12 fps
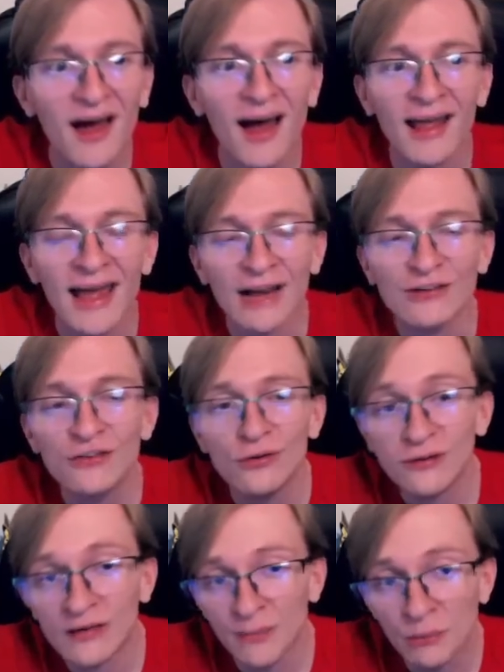I actually choose
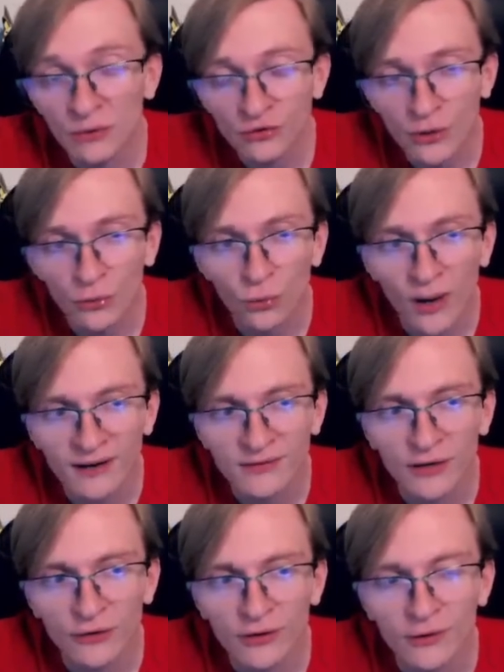to come in with Shadow
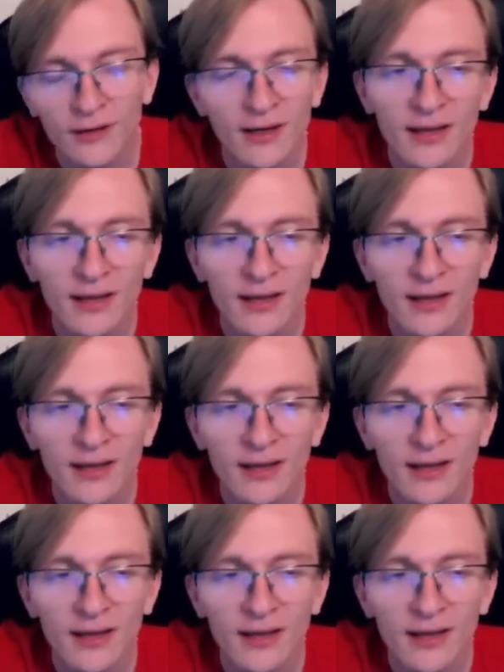Quagsire here.